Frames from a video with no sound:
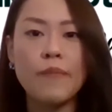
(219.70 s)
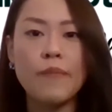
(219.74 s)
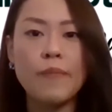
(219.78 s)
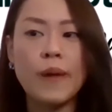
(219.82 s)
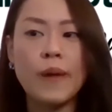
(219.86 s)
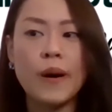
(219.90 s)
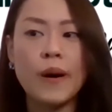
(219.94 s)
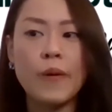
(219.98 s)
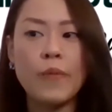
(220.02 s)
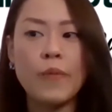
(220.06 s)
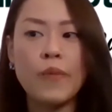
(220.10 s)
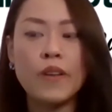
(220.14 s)

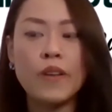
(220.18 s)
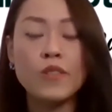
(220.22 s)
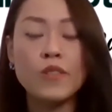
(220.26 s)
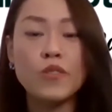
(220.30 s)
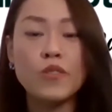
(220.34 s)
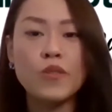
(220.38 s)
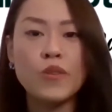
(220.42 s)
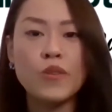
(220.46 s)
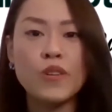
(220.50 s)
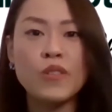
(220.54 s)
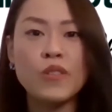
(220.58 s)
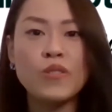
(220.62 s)
But once
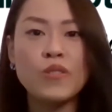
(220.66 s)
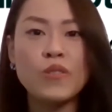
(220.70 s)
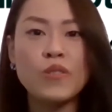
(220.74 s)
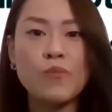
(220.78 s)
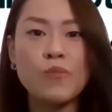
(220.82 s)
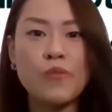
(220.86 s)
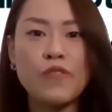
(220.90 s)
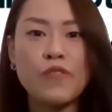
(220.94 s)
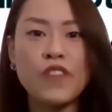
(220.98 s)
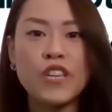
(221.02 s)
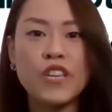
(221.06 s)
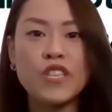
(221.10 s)
you go into the
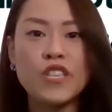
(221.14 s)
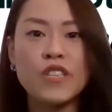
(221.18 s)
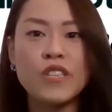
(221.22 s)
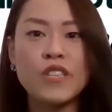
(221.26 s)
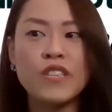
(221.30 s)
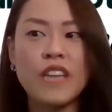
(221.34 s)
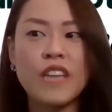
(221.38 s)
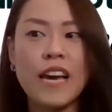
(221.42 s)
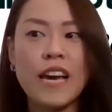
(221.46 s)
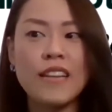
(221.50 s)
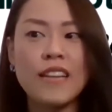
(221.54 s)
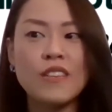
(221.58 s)

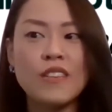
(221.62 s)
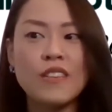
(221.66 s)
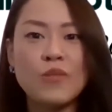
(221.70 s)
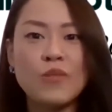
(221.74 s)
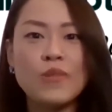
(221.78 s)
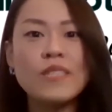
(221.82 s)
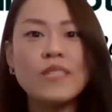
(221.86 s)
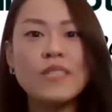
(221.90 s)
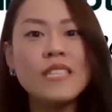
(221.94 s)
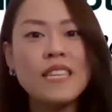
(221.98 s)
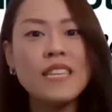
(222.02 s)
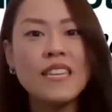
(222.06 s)
profession, then you
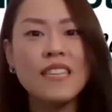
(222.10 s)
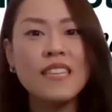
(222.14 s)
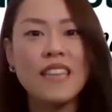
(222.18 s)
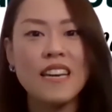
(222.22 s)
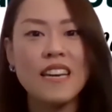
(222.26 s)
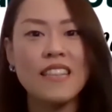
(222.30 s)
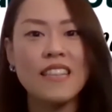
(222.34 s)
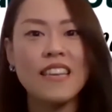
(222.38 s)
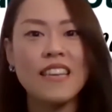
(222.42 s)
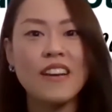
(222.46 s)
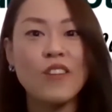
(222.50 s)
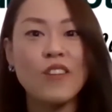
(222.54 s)
see
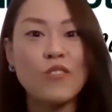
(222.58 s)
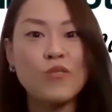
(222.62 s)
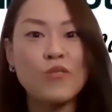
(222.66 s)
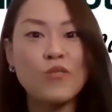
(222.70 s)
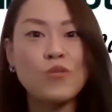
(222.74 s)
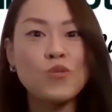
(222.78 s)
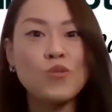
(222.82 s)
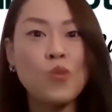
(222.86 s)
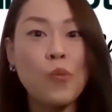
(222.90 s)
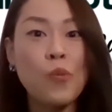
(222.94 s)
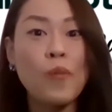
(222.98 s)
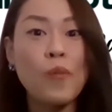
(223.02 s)
that there are
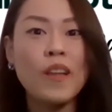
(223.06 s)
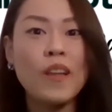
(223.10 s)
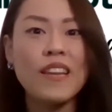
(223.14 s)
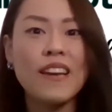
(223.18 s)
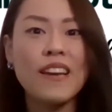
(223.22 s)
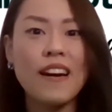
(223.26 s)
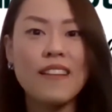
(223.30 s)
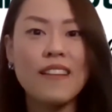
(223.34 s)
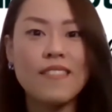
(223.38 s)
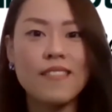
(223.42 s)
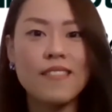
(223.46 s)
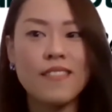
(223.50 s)
so
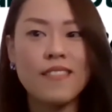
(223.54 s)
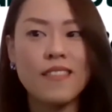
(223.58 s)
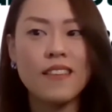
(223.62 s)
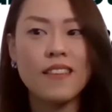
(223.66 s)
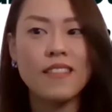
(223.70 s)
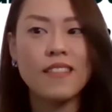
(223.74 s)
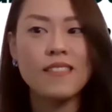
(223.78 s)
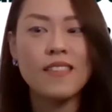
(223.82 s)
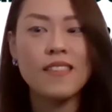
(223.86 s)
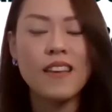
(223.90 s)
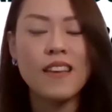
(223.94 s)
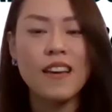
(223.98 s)
many other
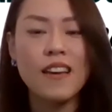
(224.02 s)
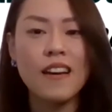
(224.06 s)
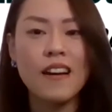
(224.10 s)
things.